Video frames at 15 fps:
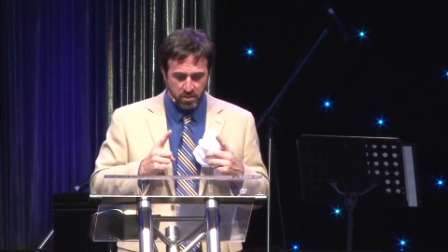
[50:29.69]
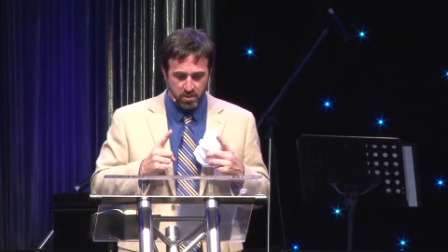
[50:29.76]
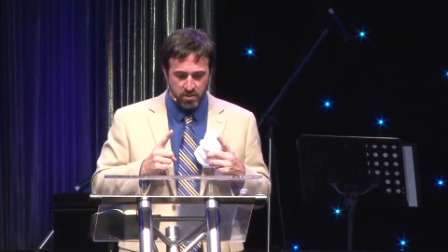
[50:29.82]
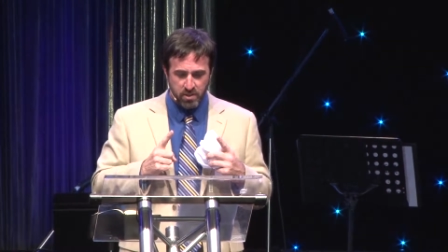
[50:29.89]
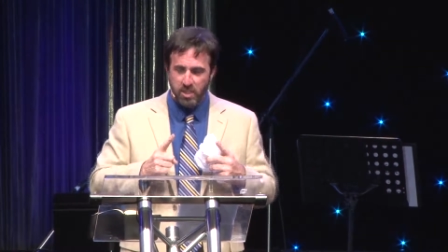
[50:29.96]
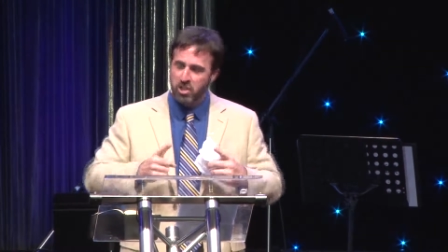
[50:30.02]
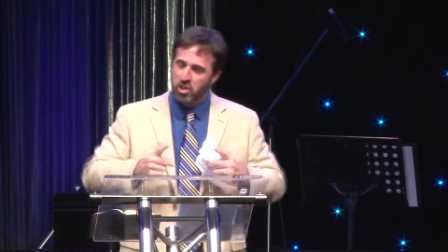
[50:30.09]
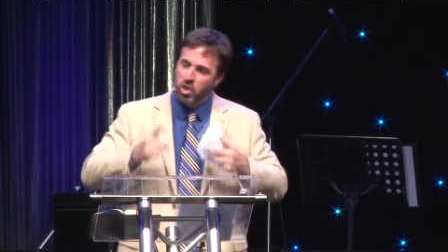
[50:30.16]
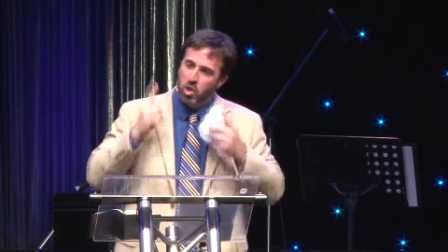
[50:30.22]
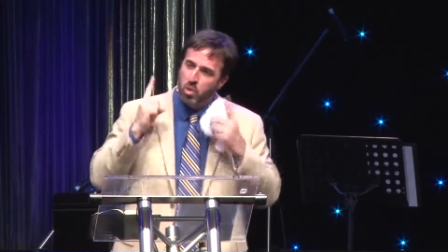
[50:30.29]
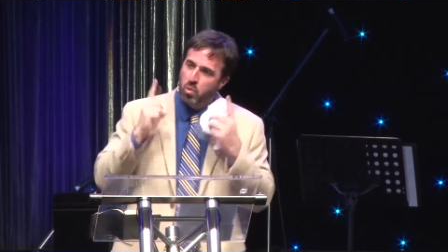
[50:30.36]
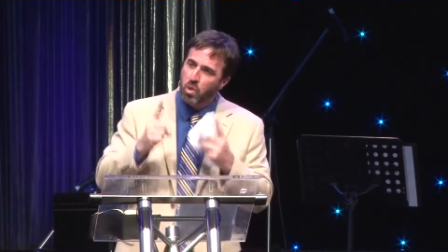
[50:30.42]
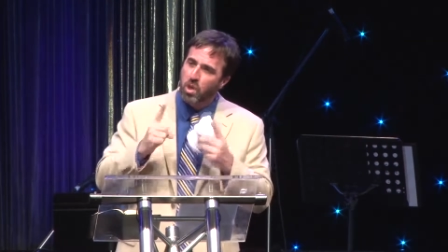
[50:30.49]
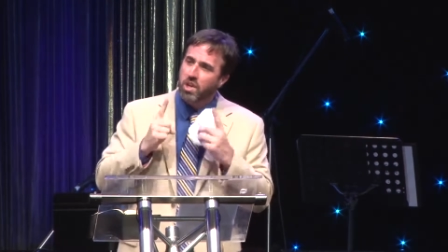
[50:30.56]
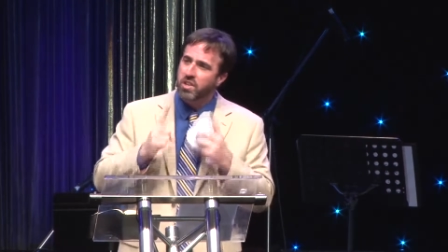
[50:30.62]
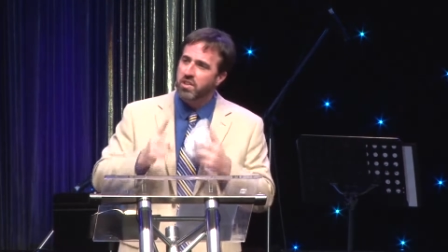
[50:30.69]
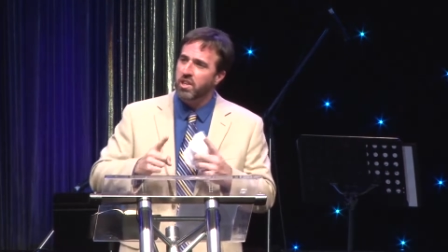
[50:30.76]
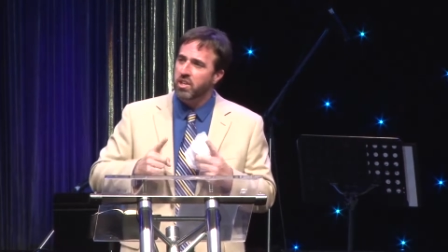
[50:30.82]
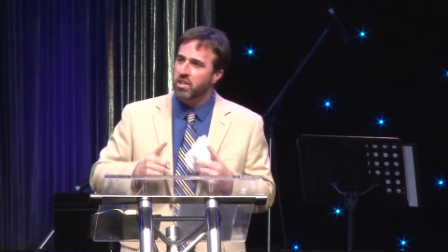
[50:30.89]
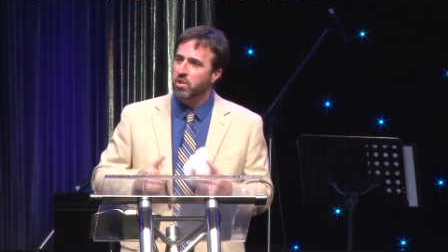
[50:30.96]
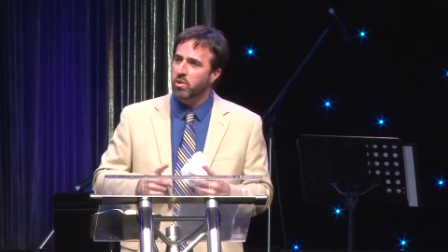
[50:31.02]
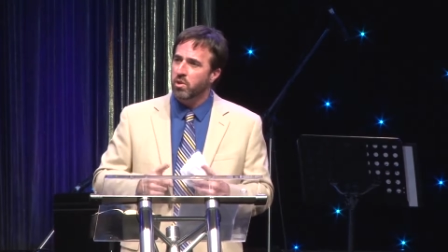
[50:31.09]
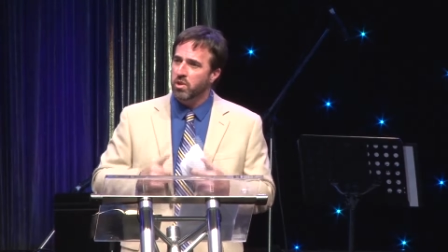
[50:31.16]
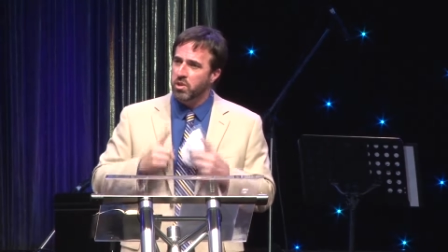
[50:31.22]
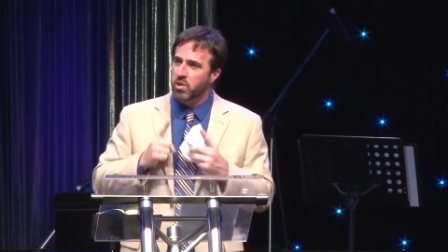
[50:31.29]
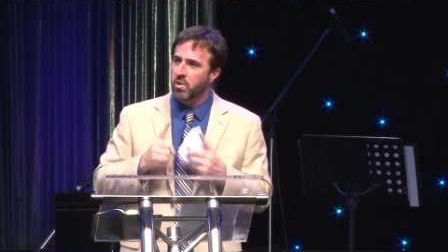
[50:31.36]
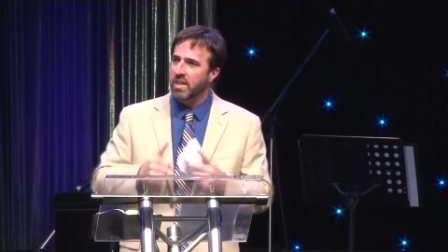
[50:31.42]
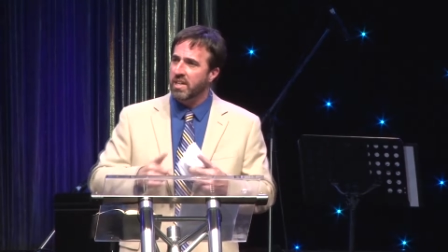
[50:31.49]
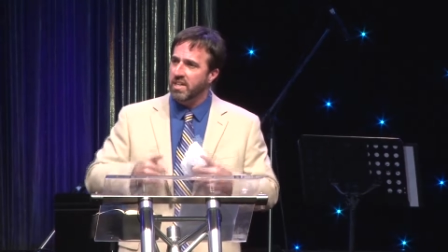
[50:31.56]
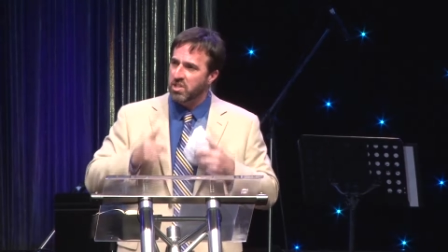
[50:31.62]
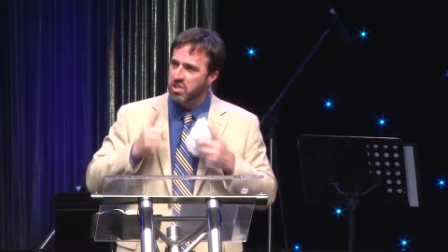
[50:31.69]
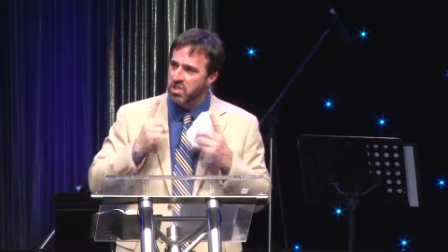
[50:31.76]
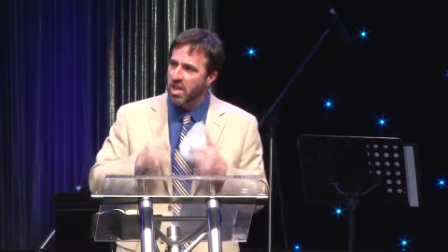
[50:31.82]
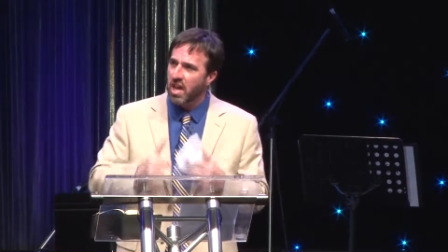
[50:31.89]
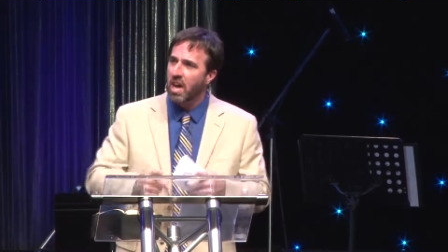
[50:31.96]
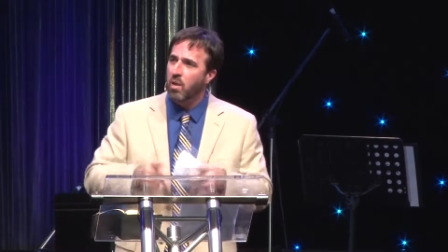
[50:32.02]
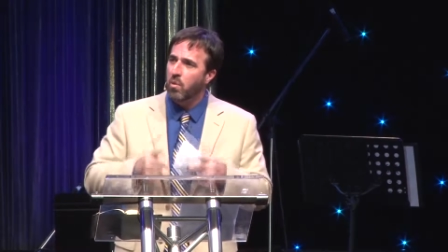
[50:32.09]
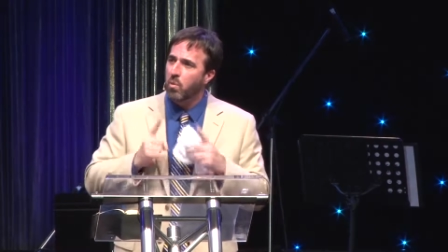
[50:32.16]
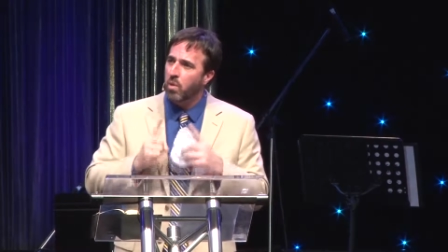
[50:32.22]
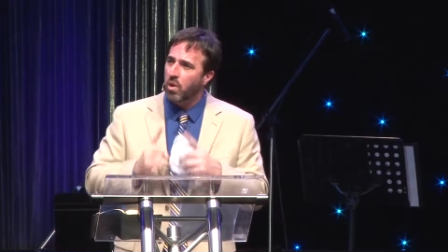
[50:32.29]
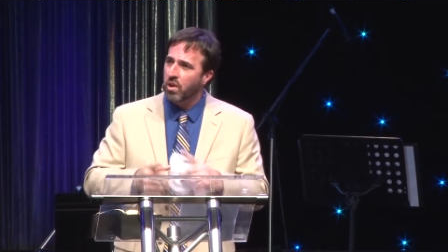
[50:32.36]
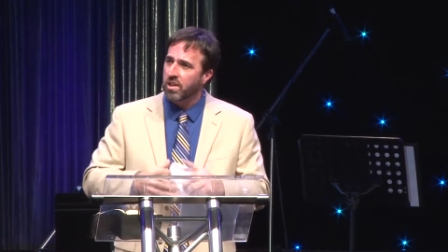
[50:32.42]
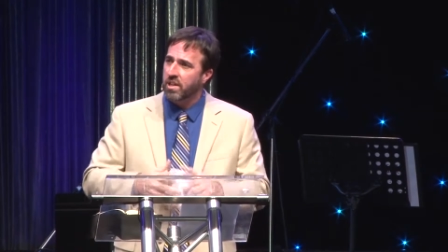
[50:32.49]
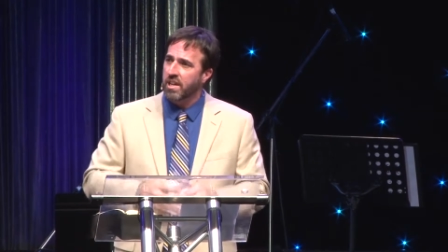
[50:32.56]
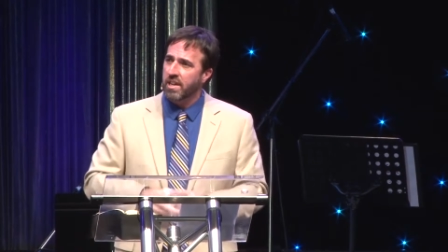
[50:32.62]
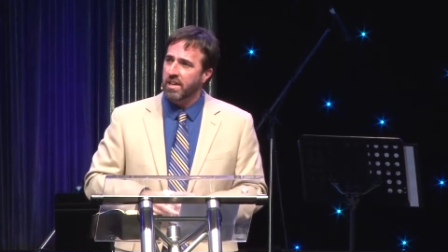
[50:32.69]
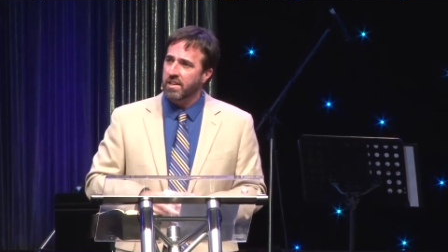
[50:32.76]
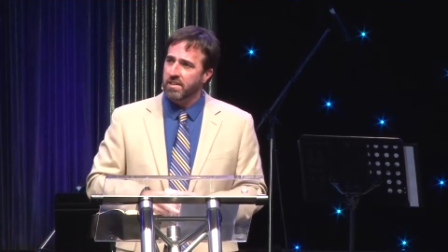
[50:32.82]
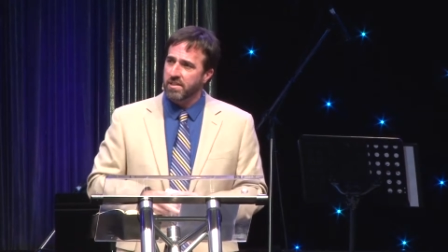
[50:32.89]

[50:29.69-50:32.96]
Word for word: that your work that you're doing is not working.